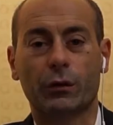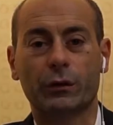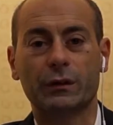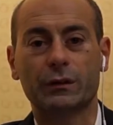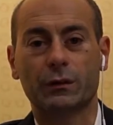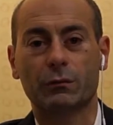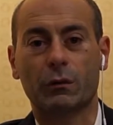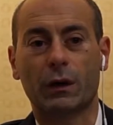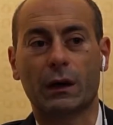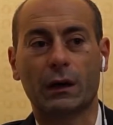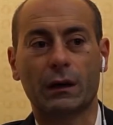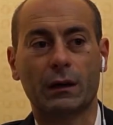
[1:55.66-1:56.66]
reason
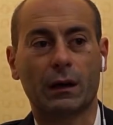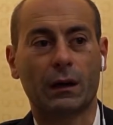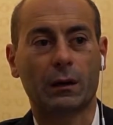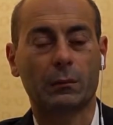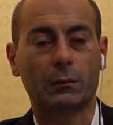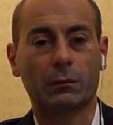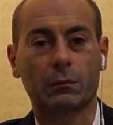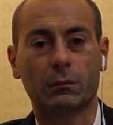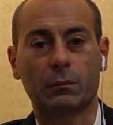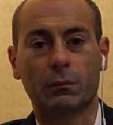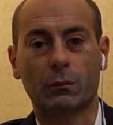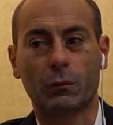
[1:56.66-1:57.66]
why I'm
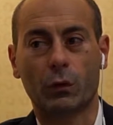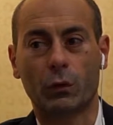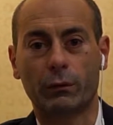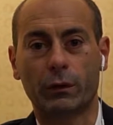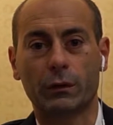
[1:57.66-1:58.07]
over